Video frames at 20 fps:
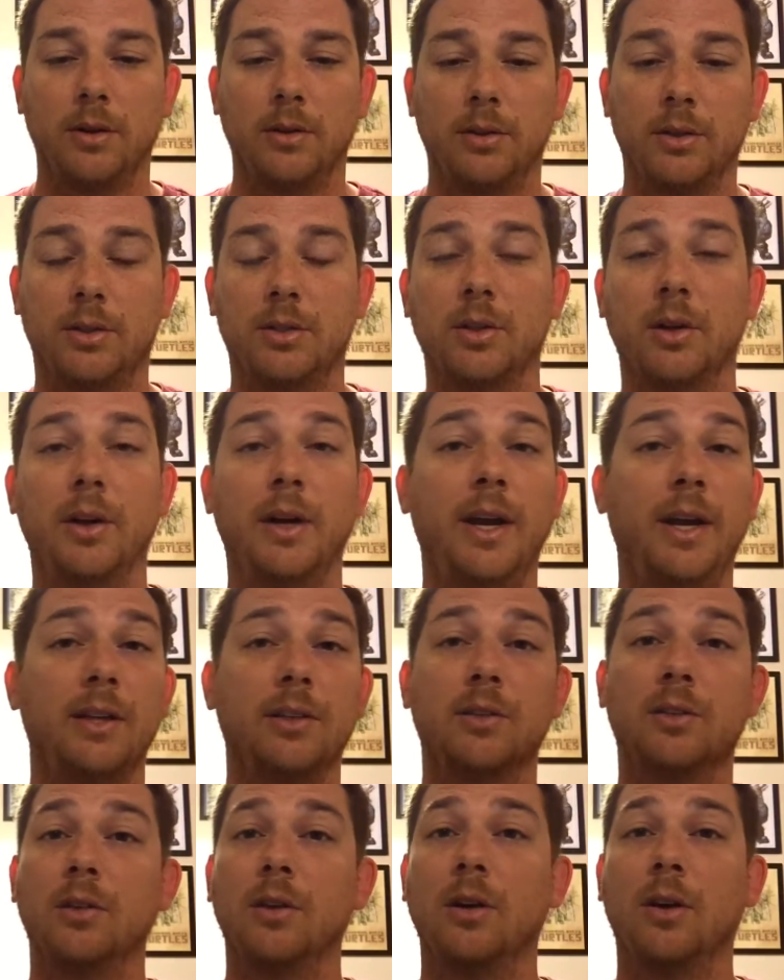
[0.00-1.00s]
The story
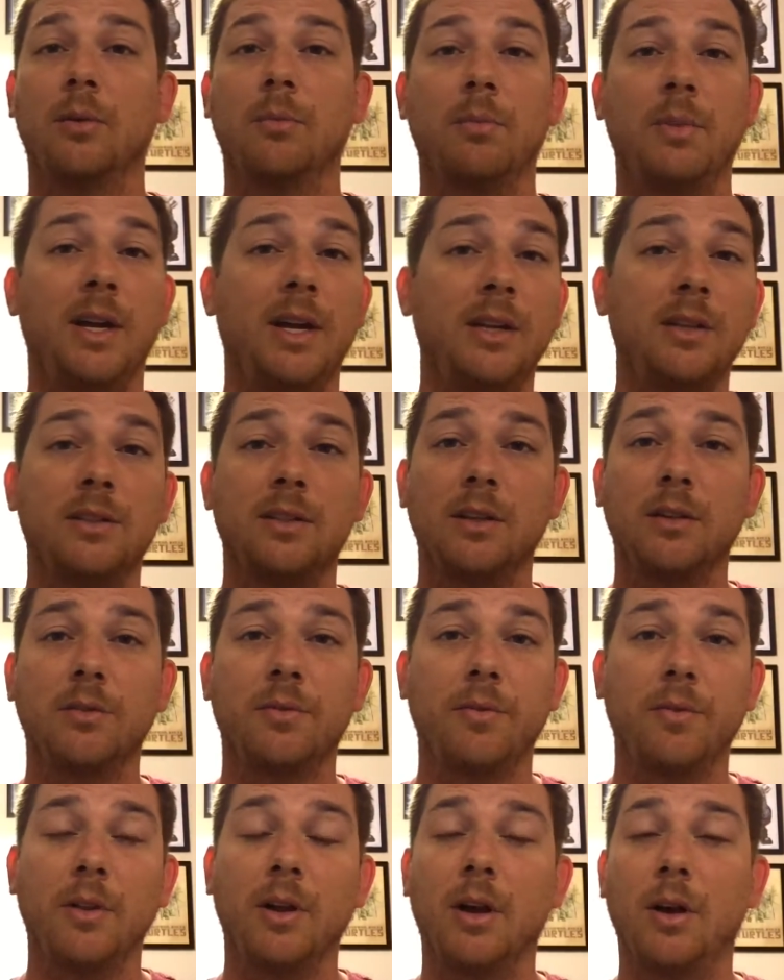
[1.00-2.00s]
has amazing
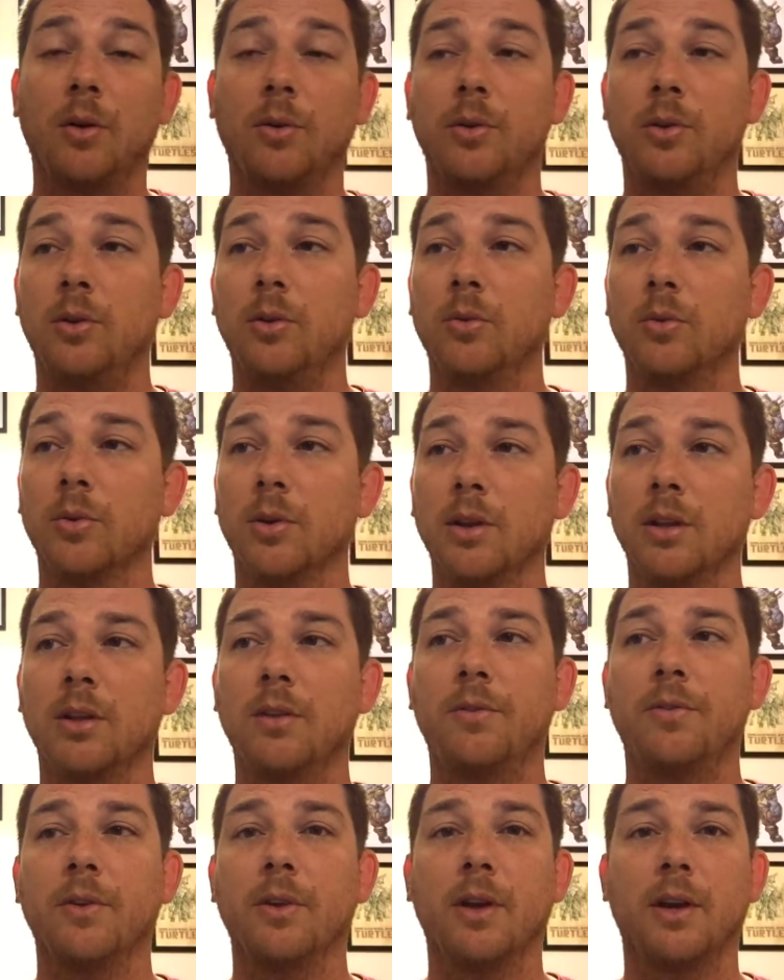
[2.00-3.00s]
flow. You really
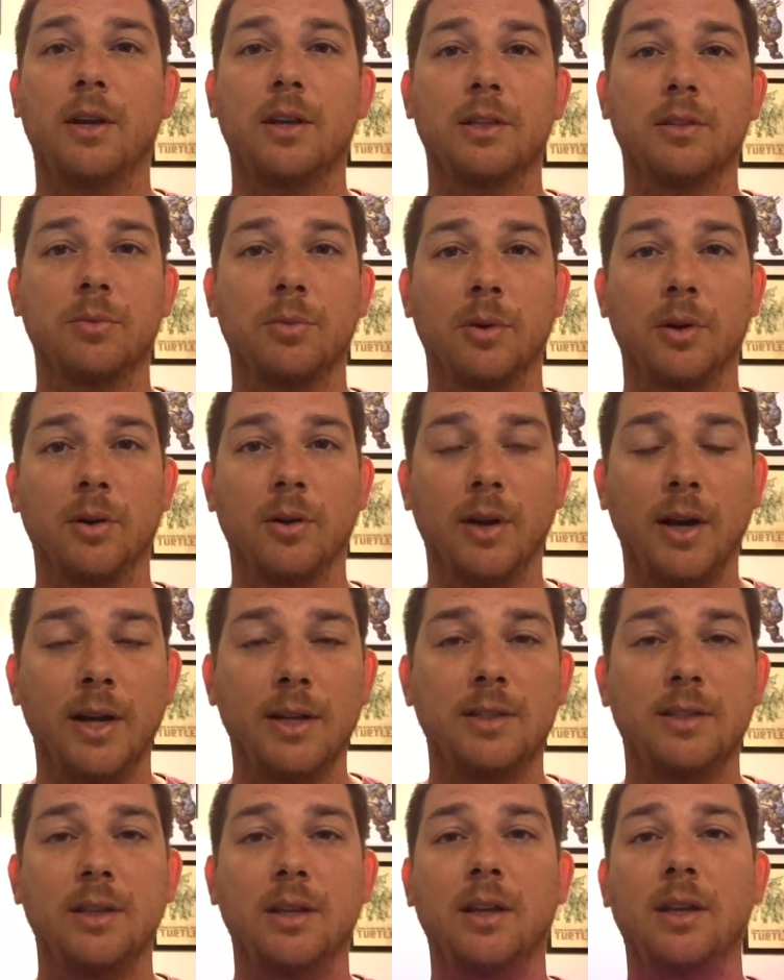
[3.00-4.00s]
feel like it's
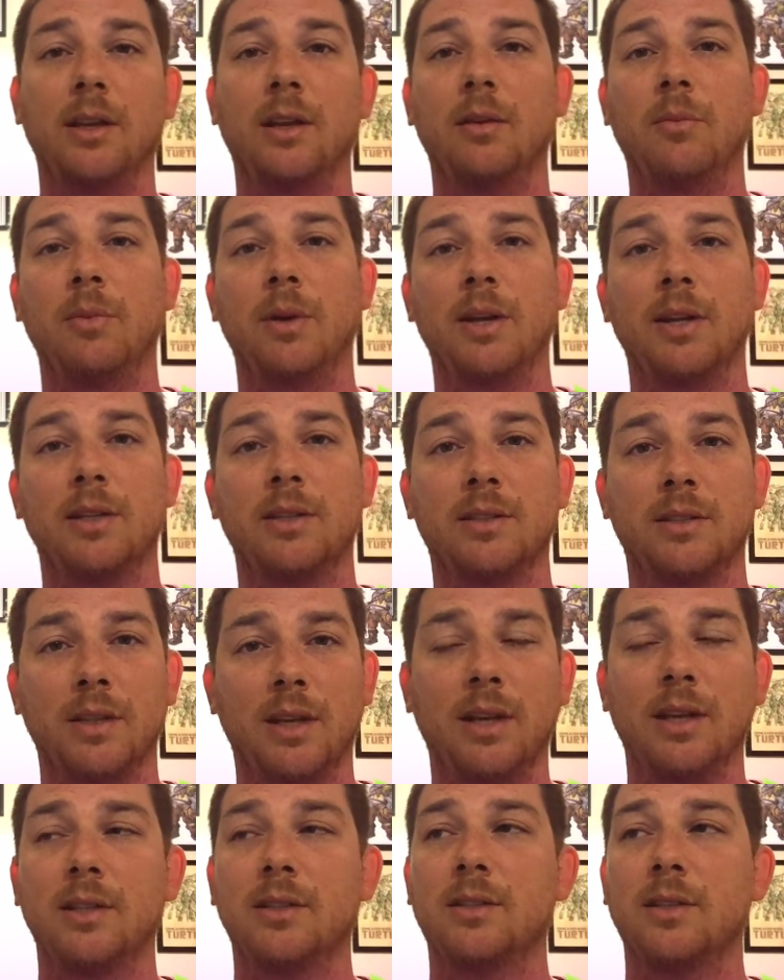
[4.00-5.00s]
progressing. It makes
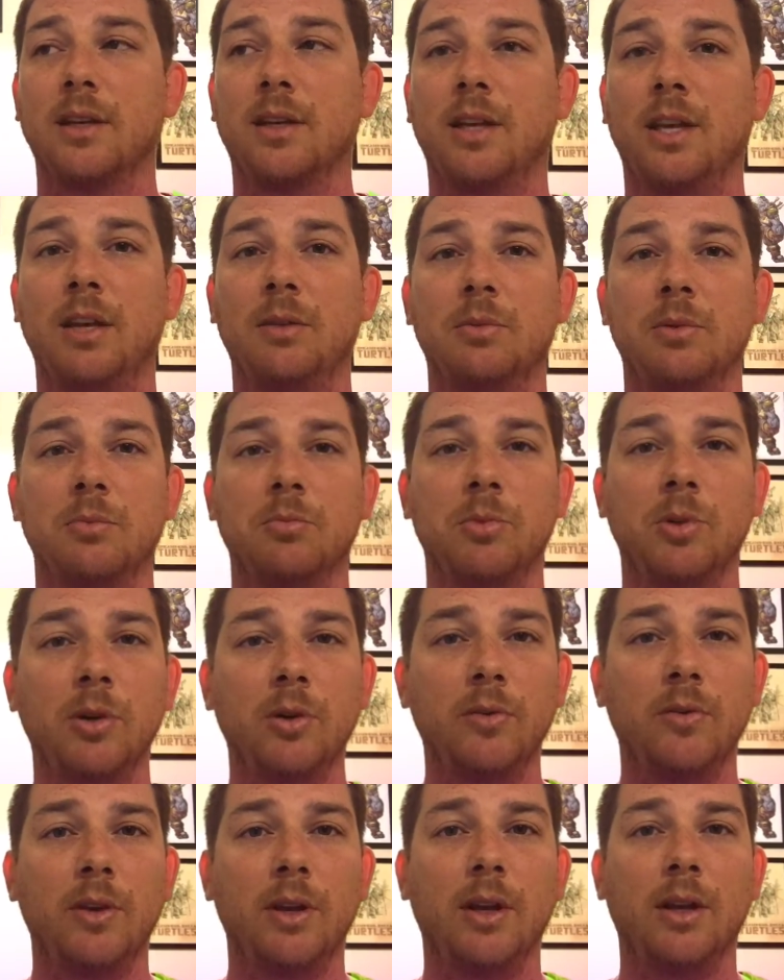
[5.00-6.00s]
sense. It keeps
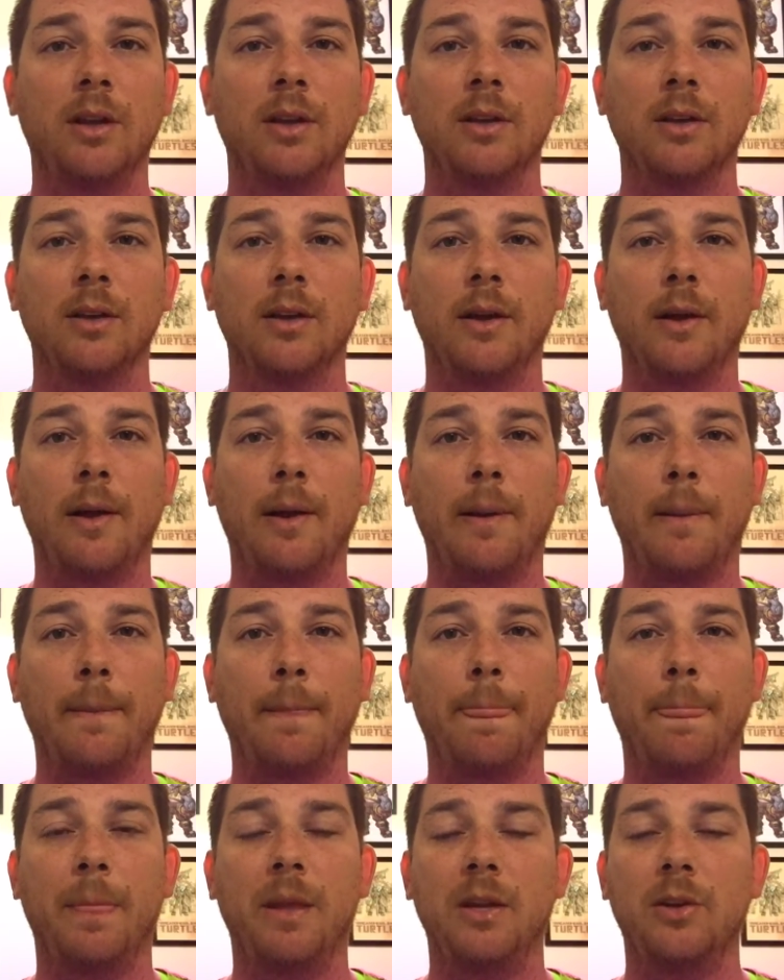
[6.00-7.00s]
moving.
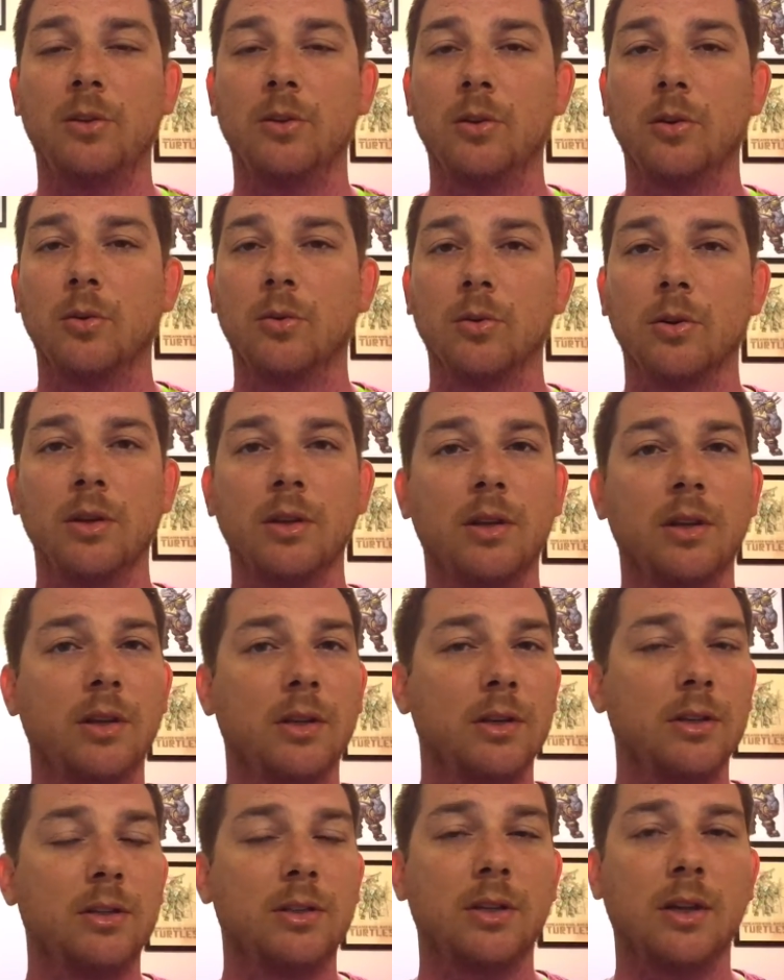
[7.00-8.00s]
They do a really
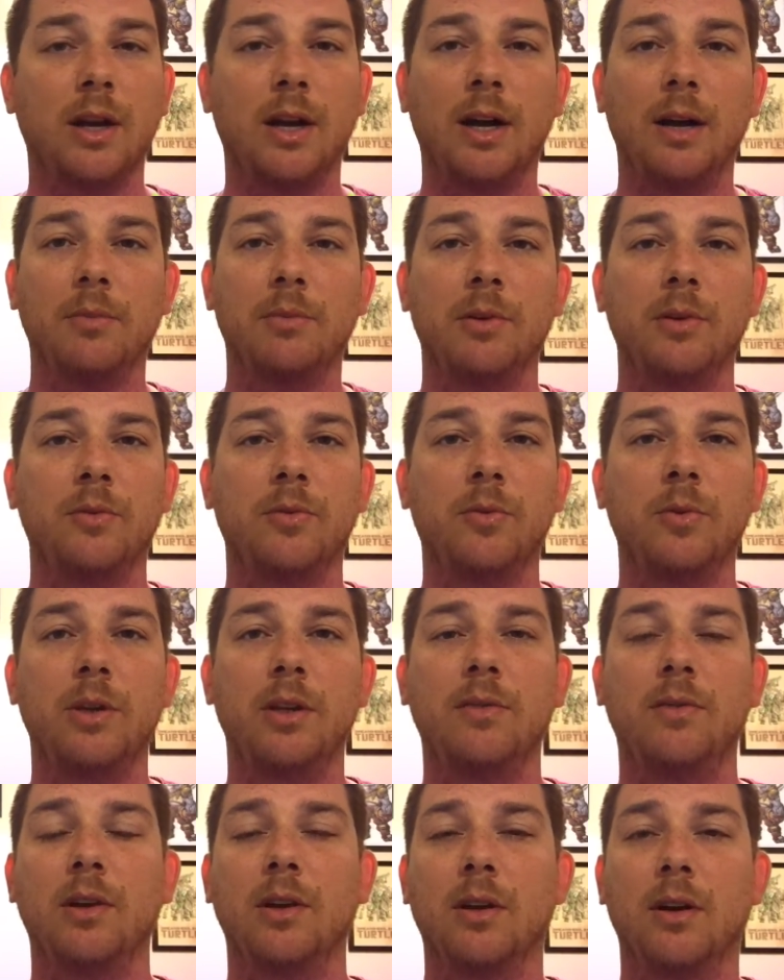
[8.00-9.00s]
good job of
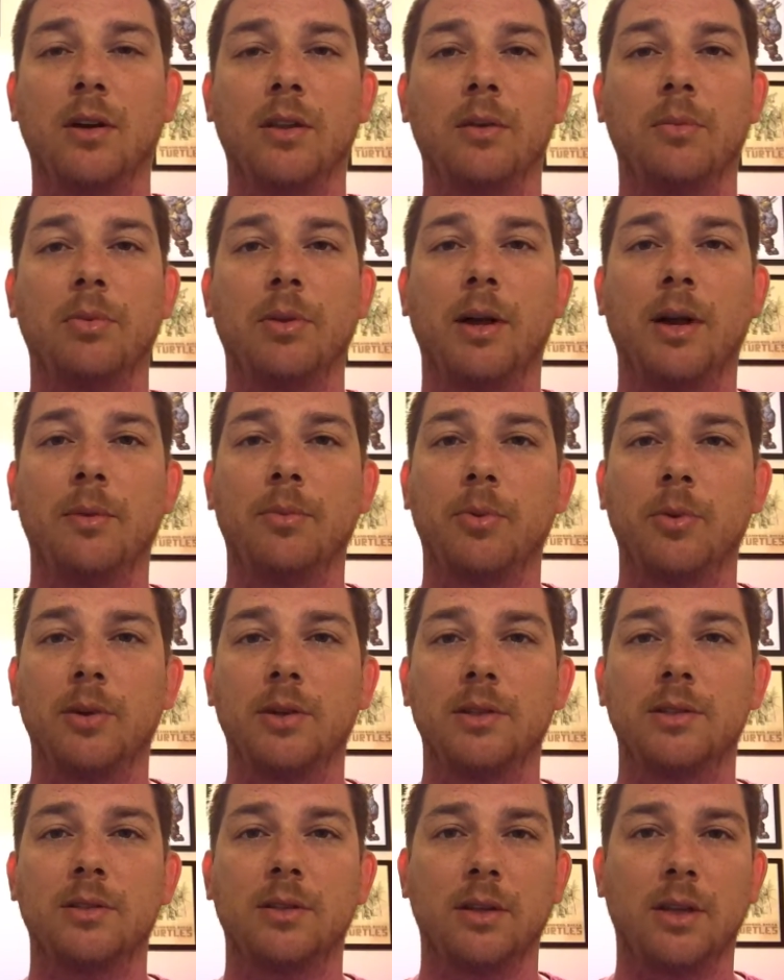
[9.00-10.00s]
weaving all the plot
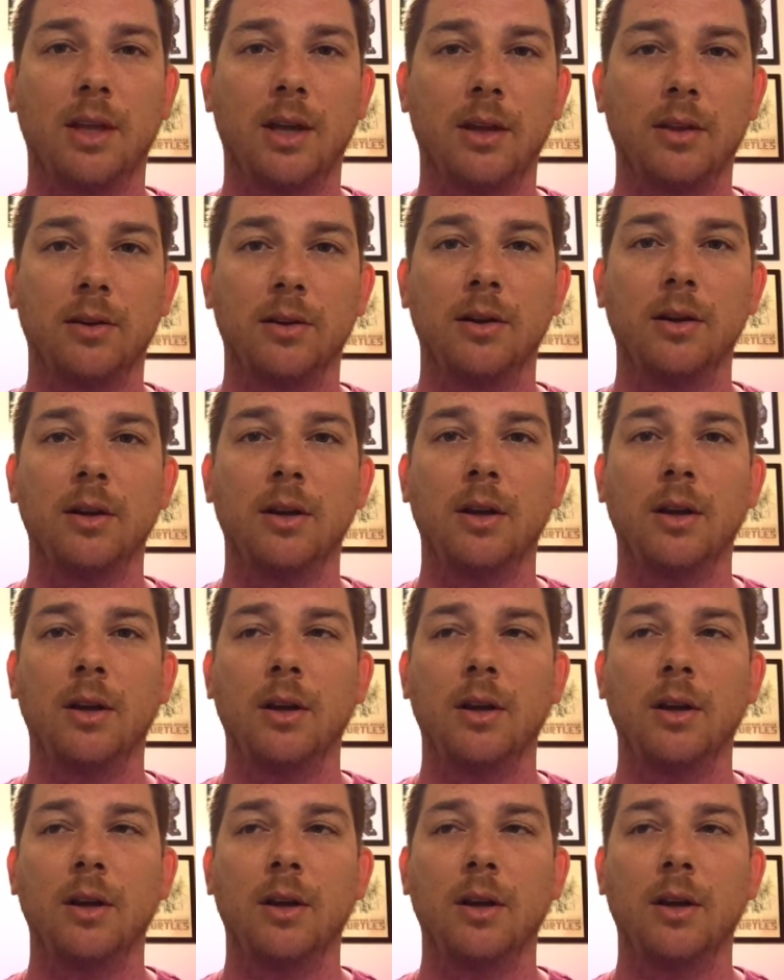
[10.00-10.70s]
points together.